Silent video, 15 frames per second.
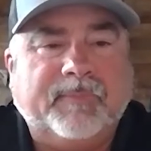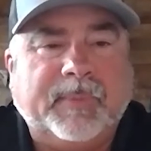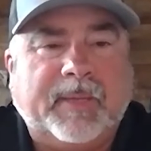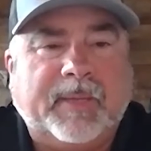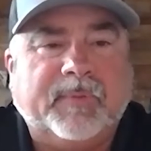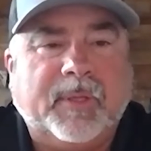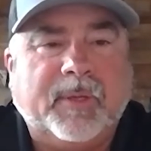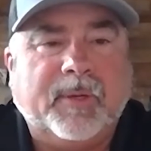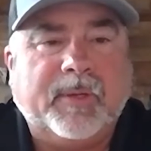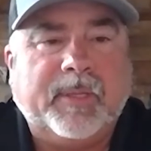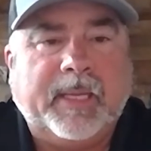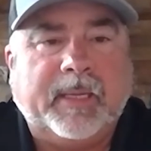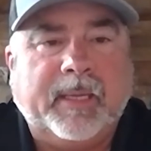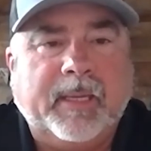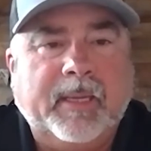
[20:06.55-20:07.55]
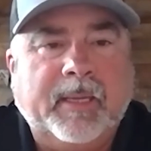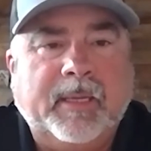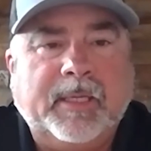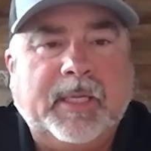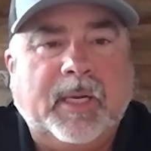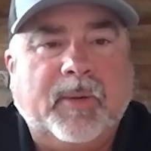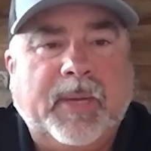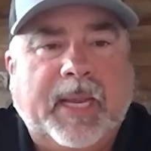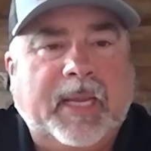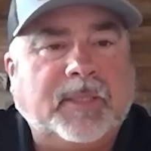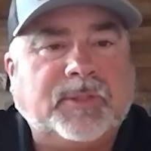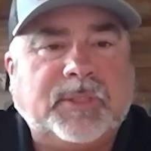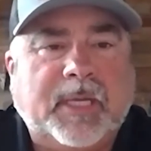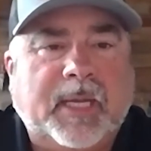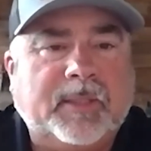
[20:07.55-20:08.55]
I've learned that,
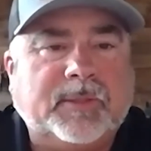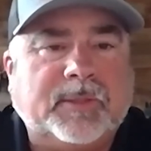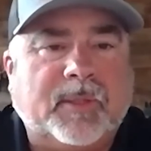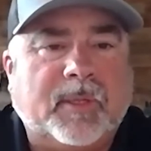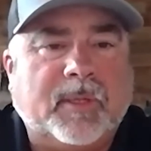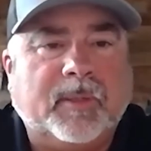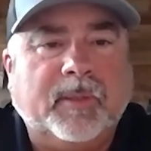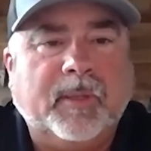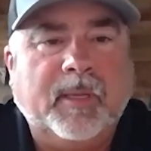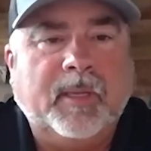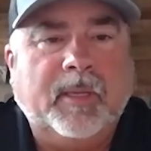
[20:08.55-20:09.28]
handshakes are